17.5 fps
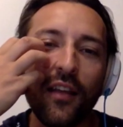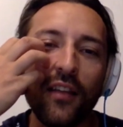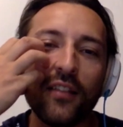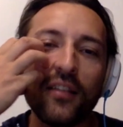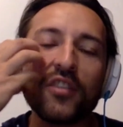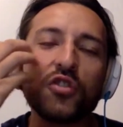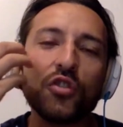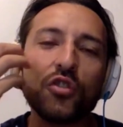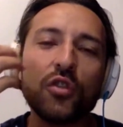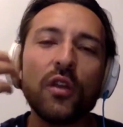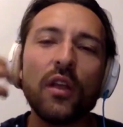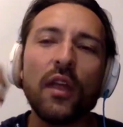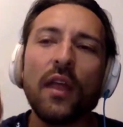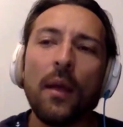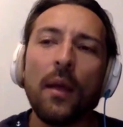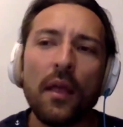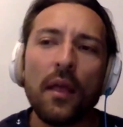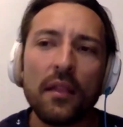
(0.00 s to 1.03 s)
Did you do?
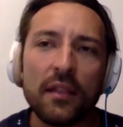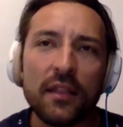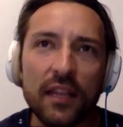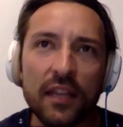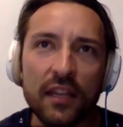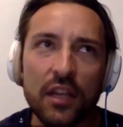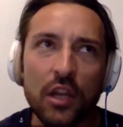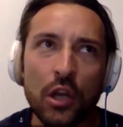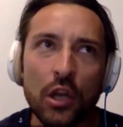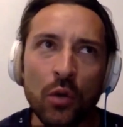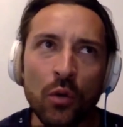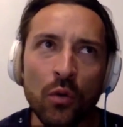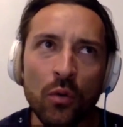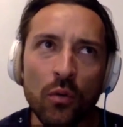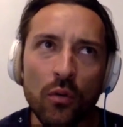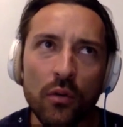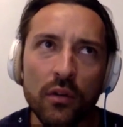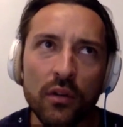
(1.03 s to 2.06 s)
Did
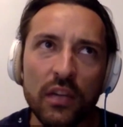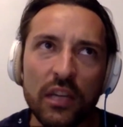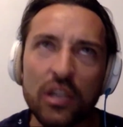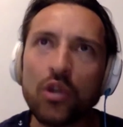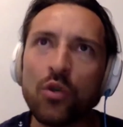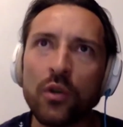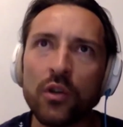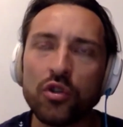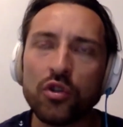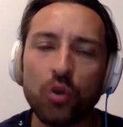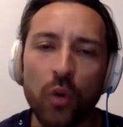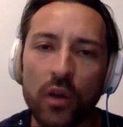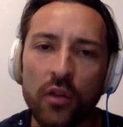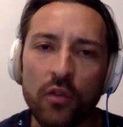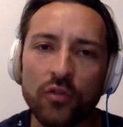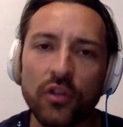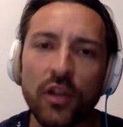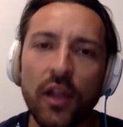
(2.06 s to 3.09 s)
you enjoy
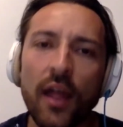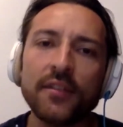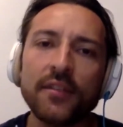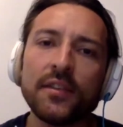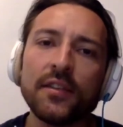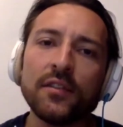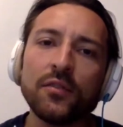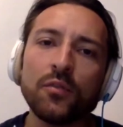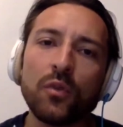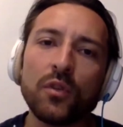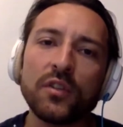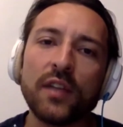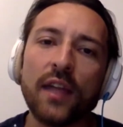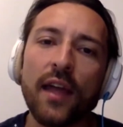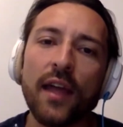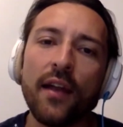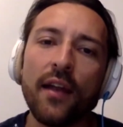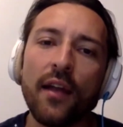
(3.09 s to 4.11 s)
those classes? Was
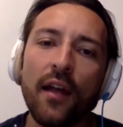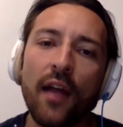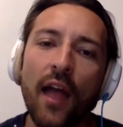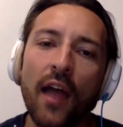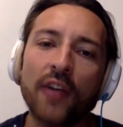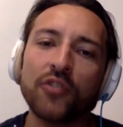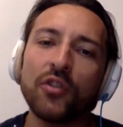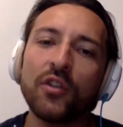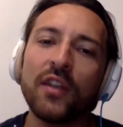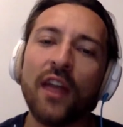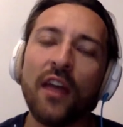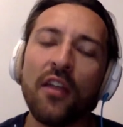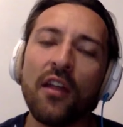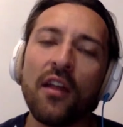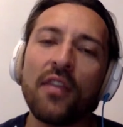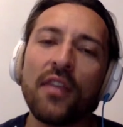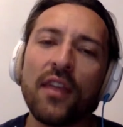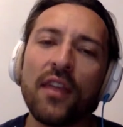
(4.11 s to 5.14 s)
that actually, now that
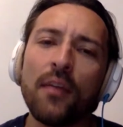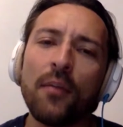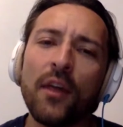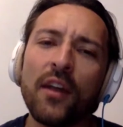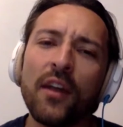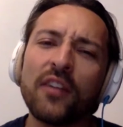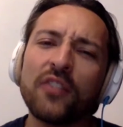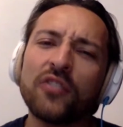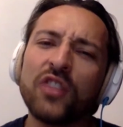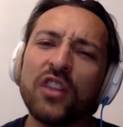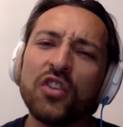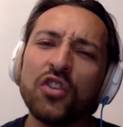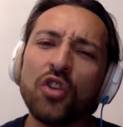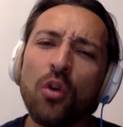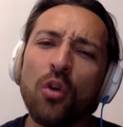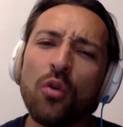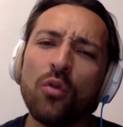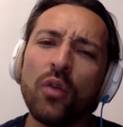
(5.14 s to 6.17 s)
I think about it, because they
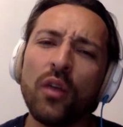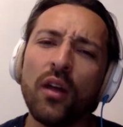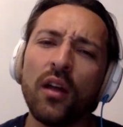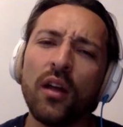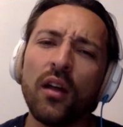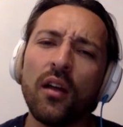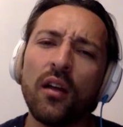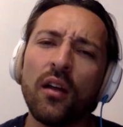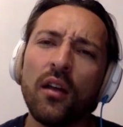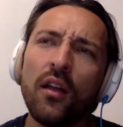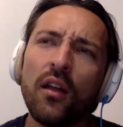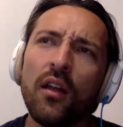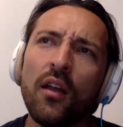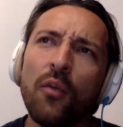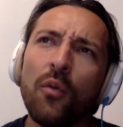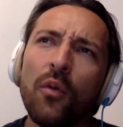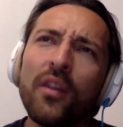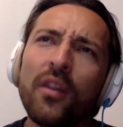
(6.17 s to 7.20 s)
showed
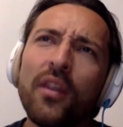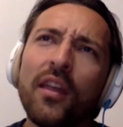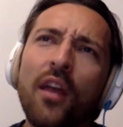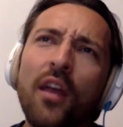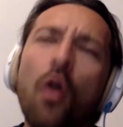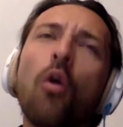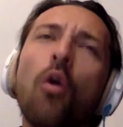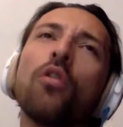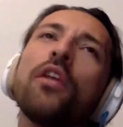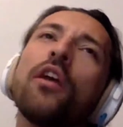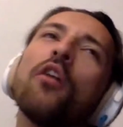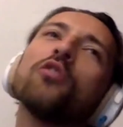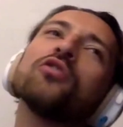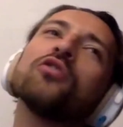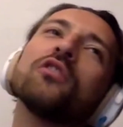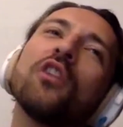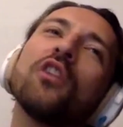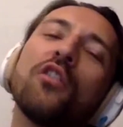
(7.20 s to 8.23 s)
what did they? Oh, they
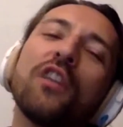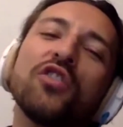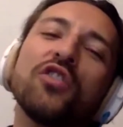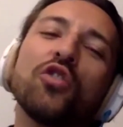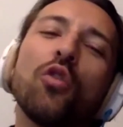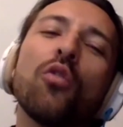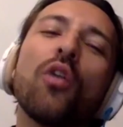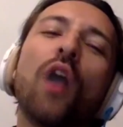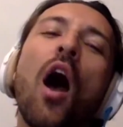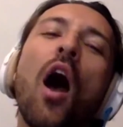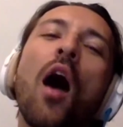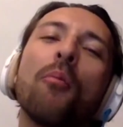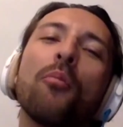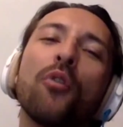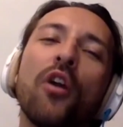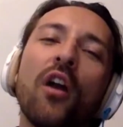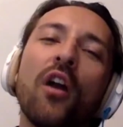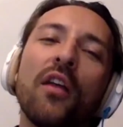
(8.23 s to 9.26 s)
also, no, they showed
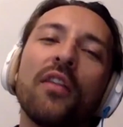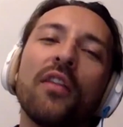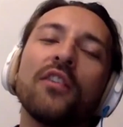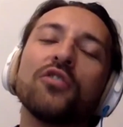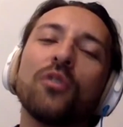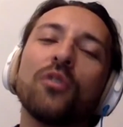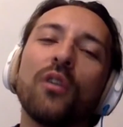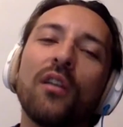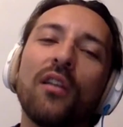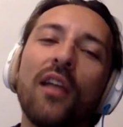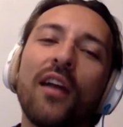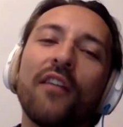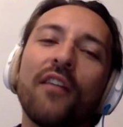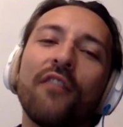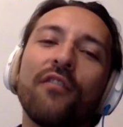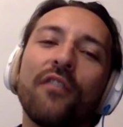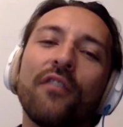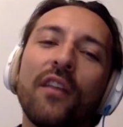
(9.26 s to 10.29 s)
opera and they showed a lot of.